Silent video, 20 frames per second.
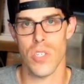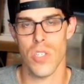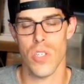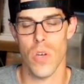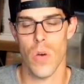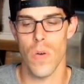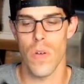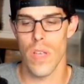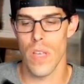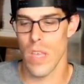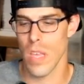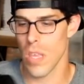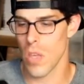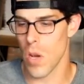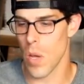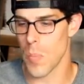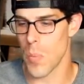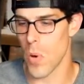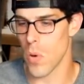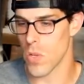So,
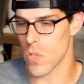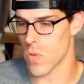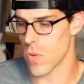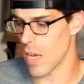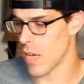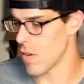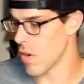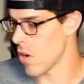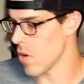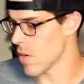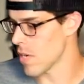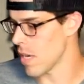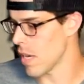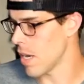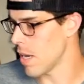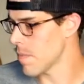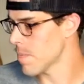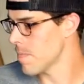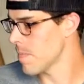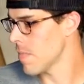I poked around
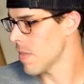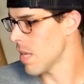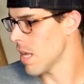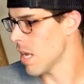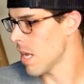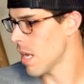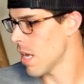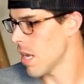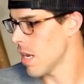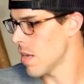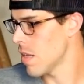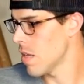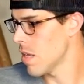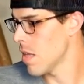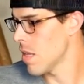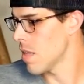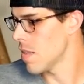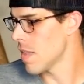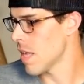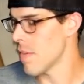REI,
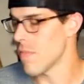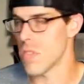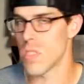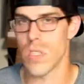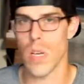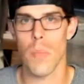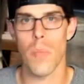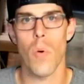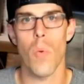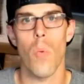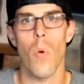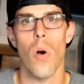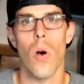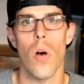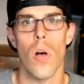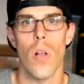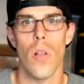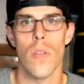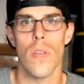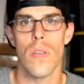and they have a
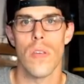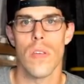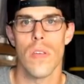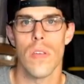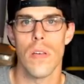double-walled